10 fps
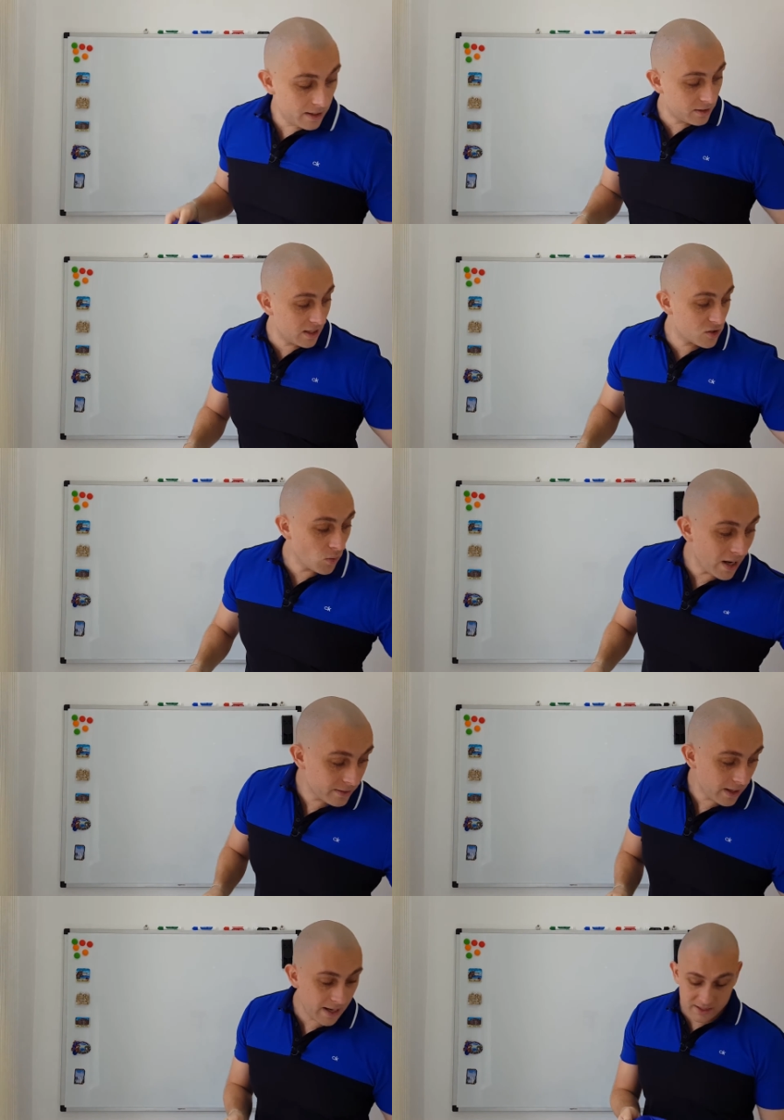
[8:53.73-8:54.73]
This
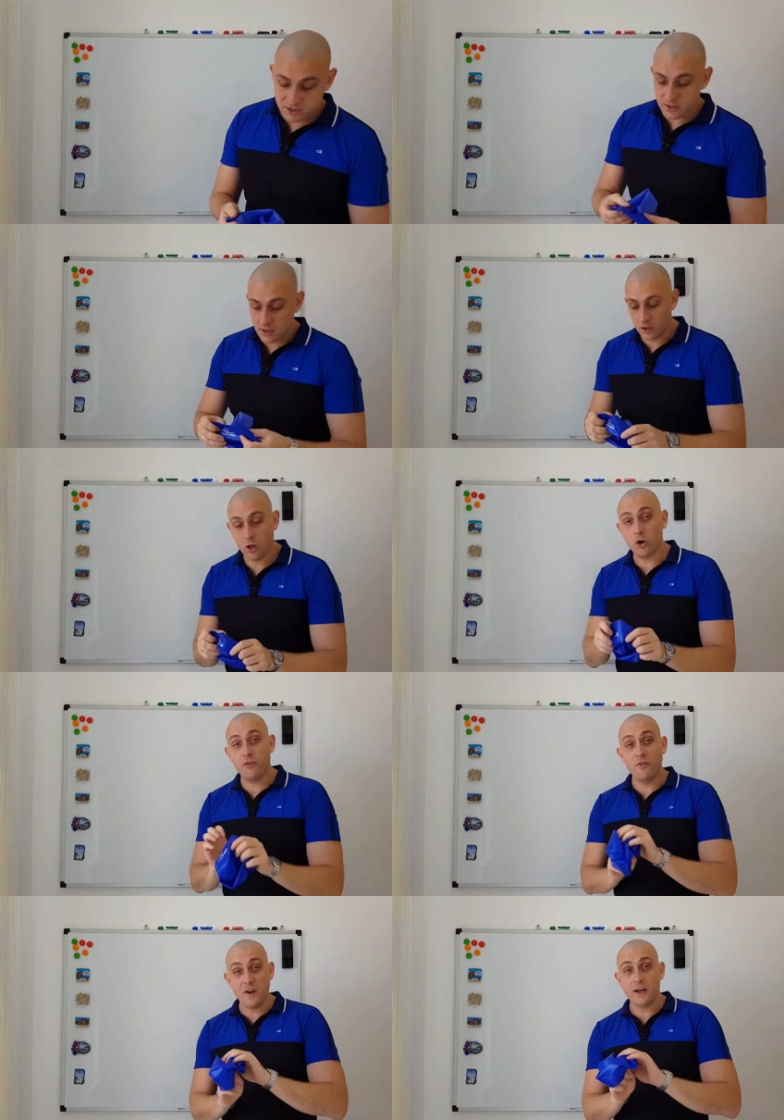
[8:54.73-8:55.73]
one is a lot
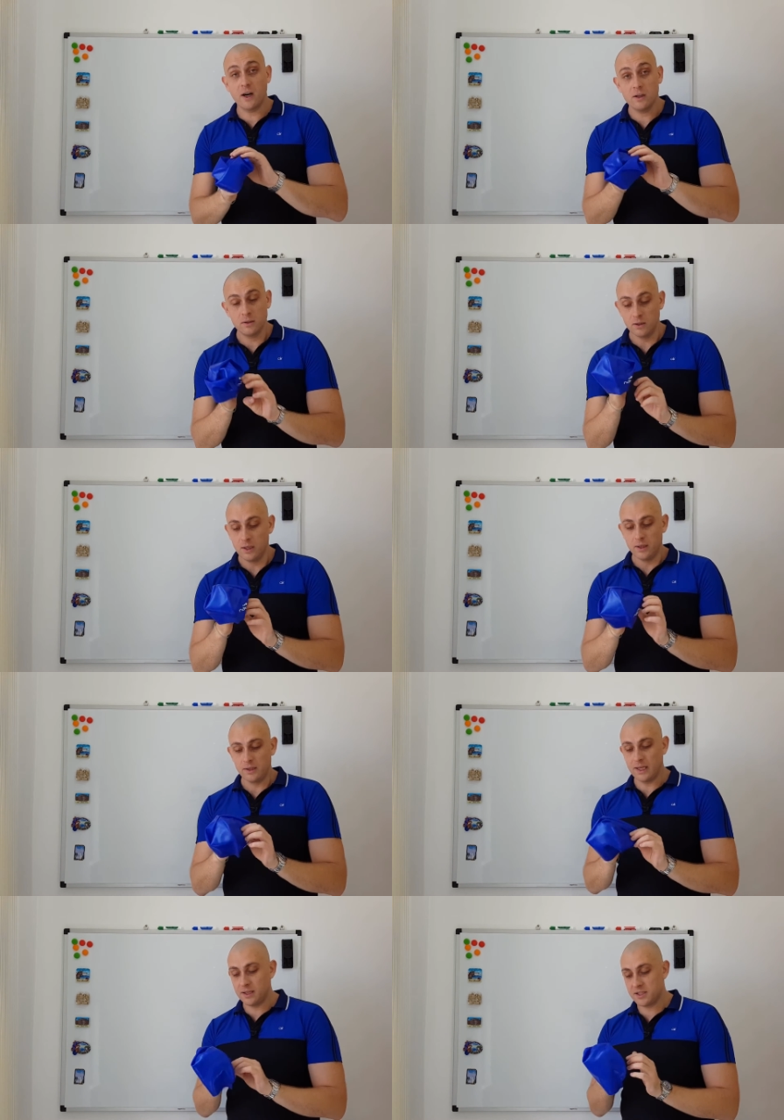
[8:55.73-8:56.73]
thicker
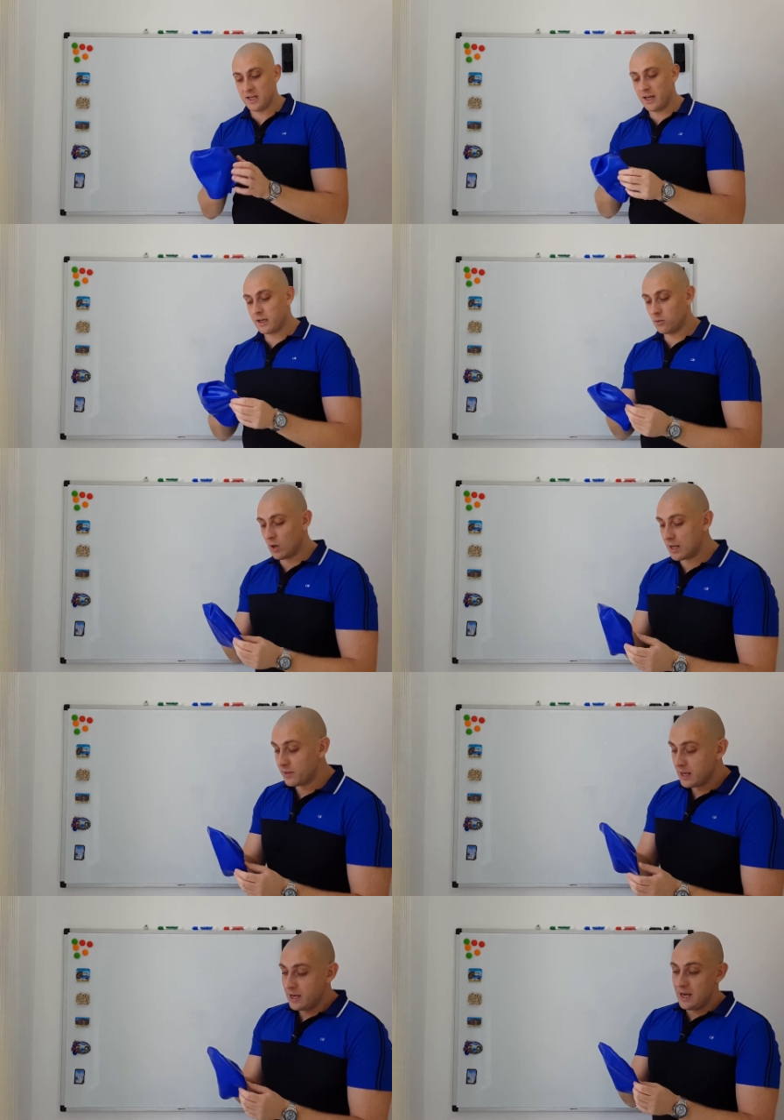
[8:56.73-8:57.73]
than the silicone
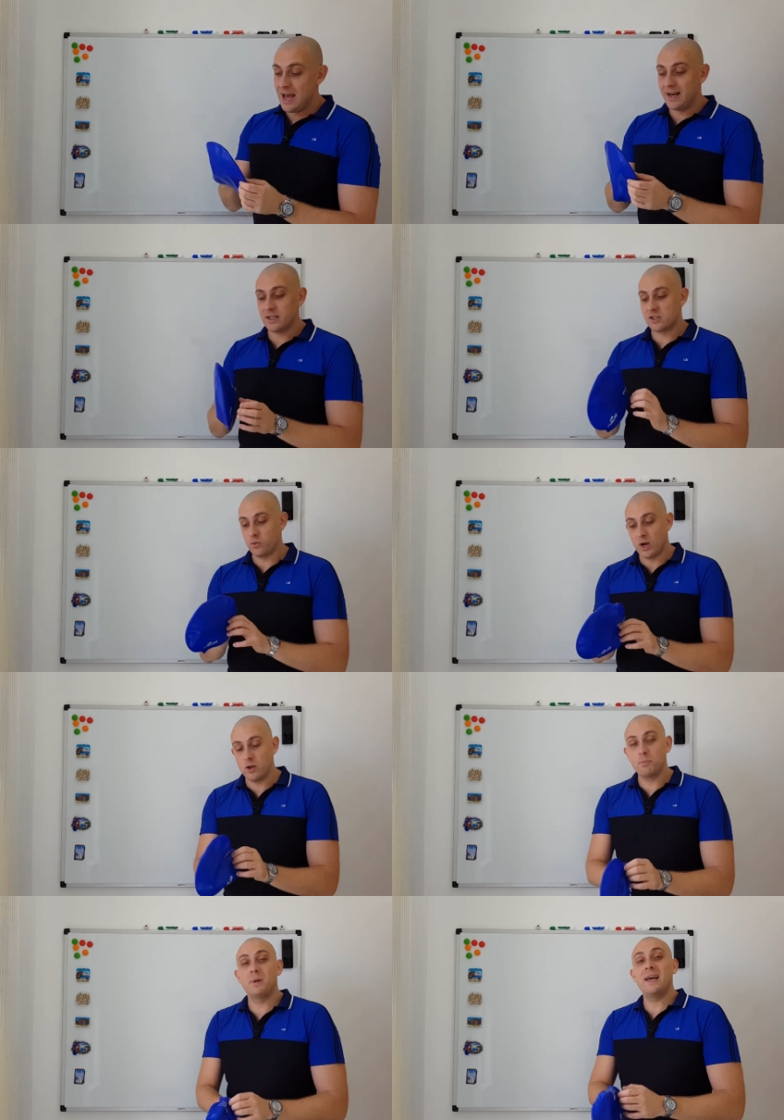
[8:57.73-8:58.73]
one, and it's when
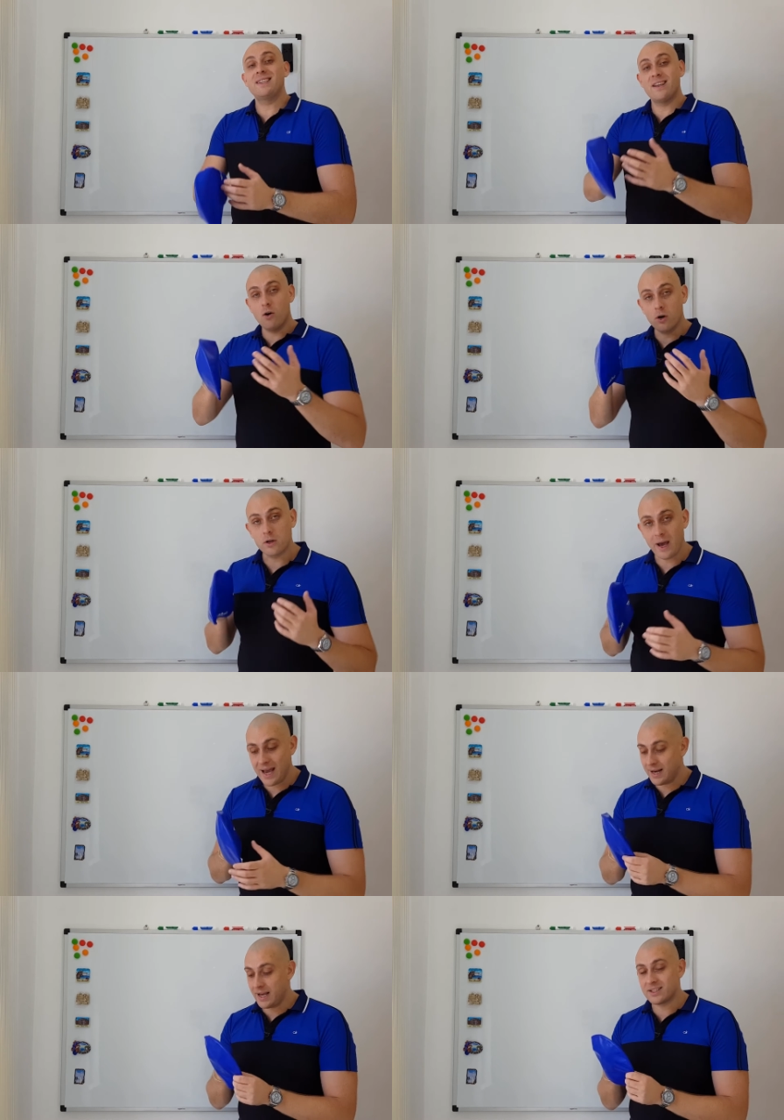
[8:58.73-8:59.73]
you place it on your
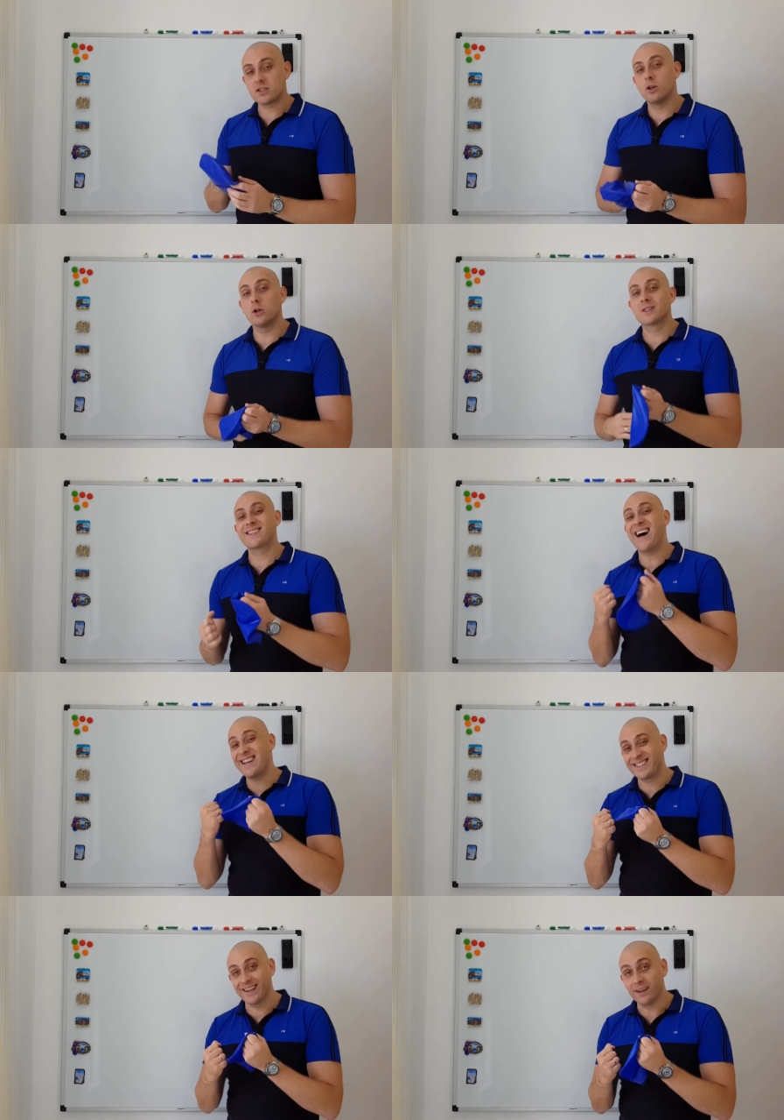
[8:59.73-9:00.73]
head, it's a lot
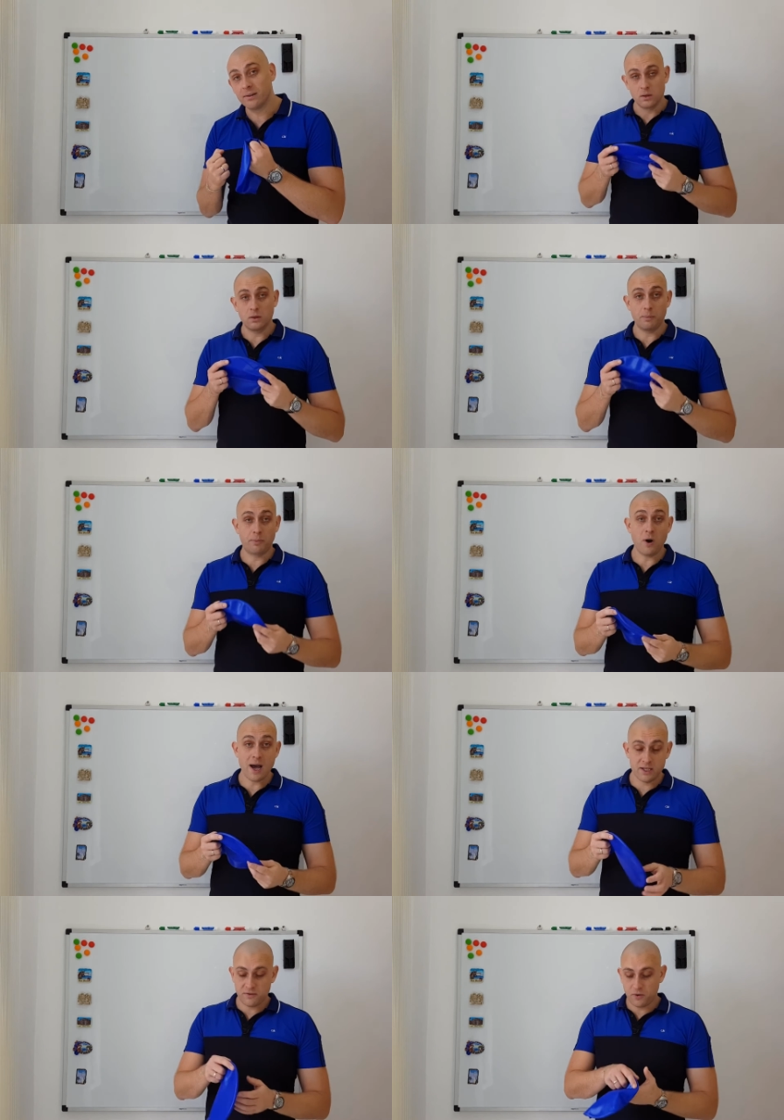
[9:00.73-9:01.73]
tighter. The
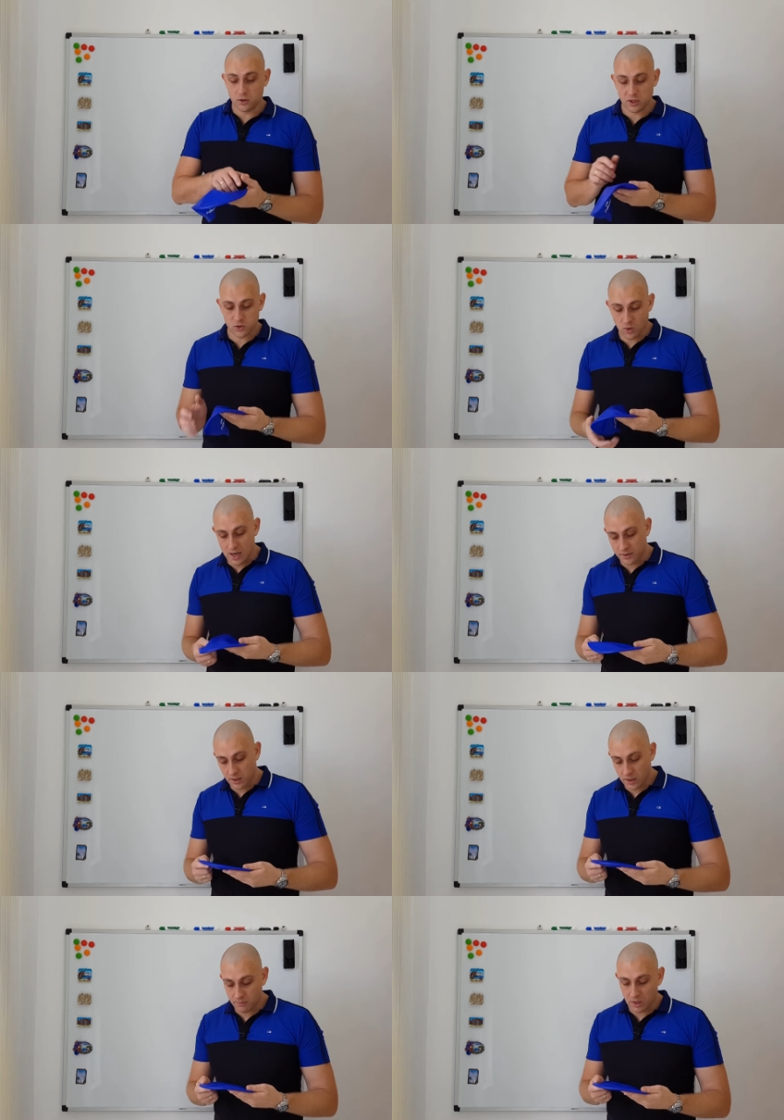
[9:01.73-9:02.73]
price for this
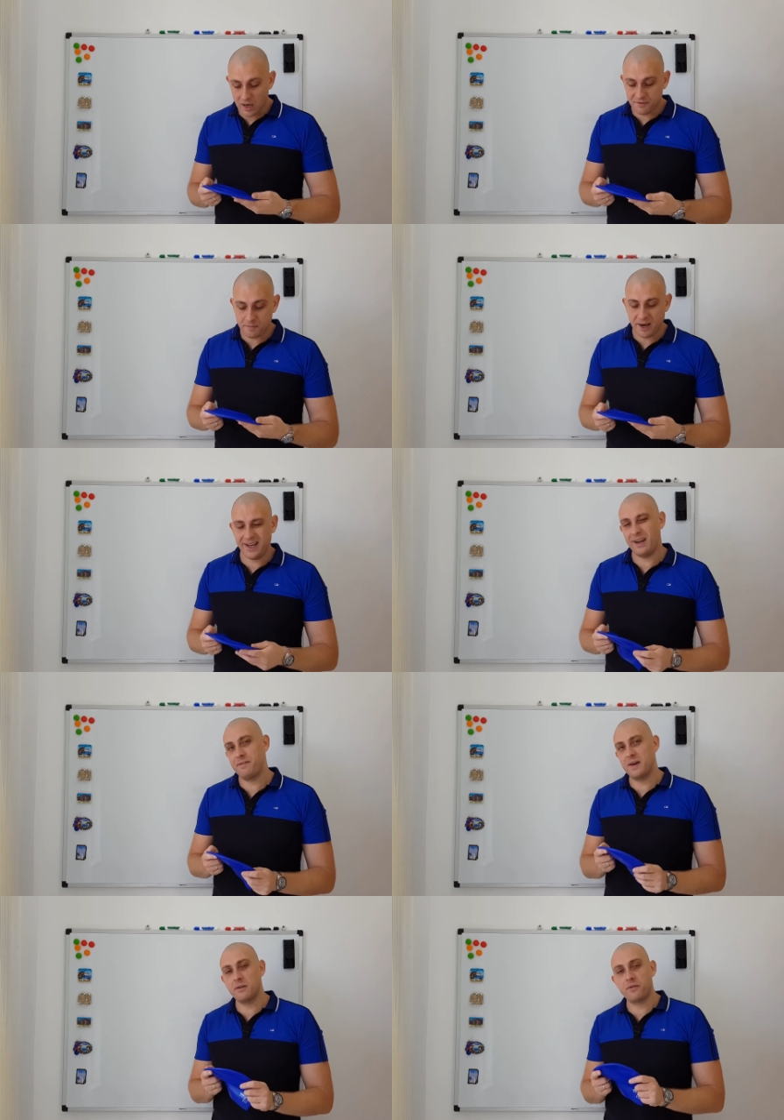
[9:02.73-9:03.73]
one, I've paid, I
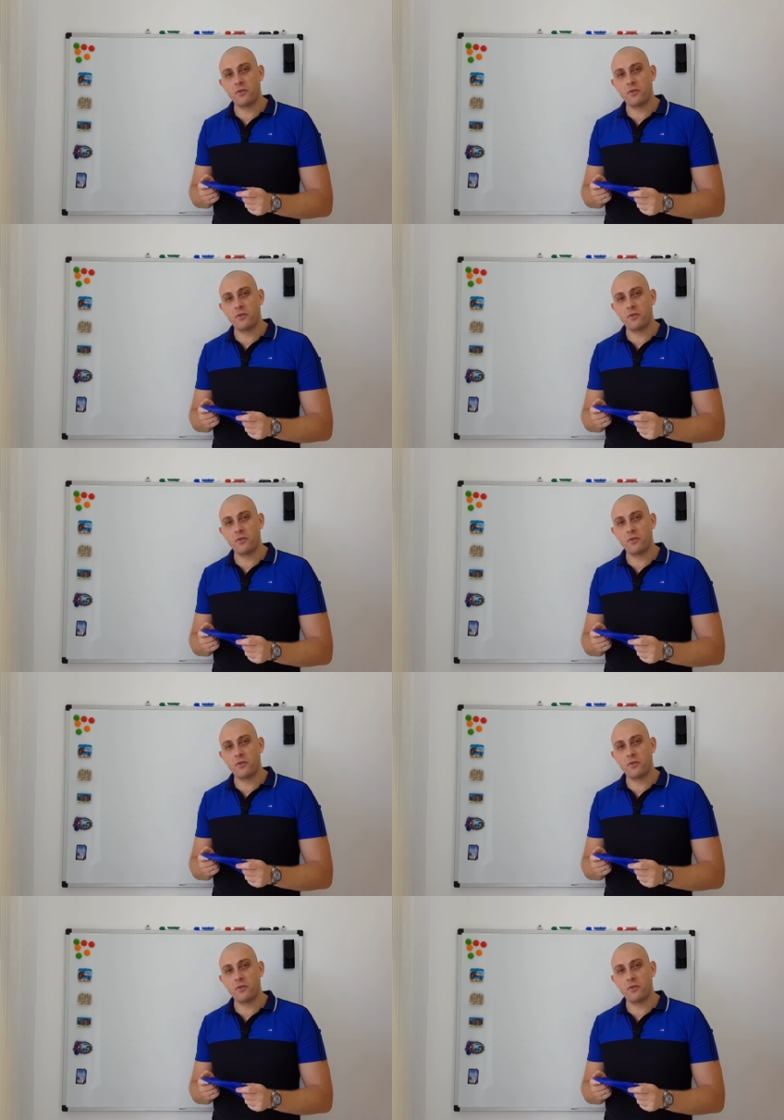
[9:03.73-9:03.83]
think,